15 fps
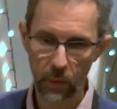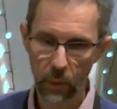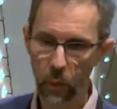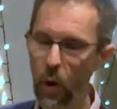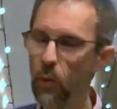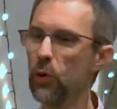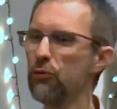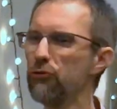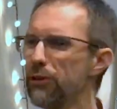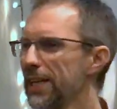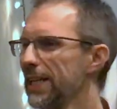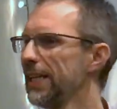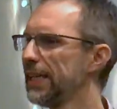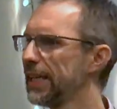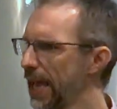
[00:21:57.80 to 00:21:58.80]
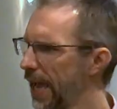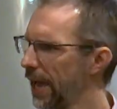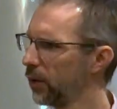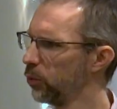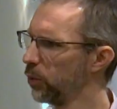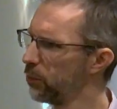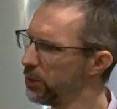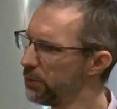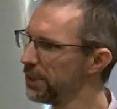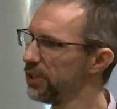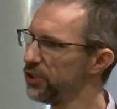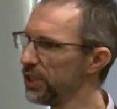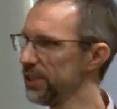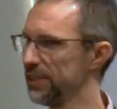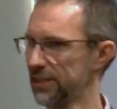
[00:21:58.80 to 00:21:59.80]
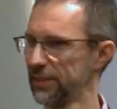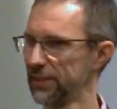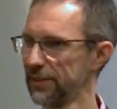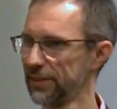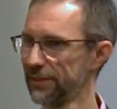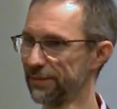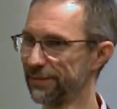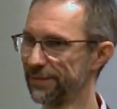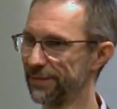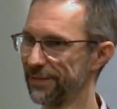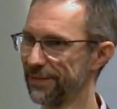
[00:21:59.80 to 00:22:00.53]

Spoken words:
What will really count when we meet Jesus?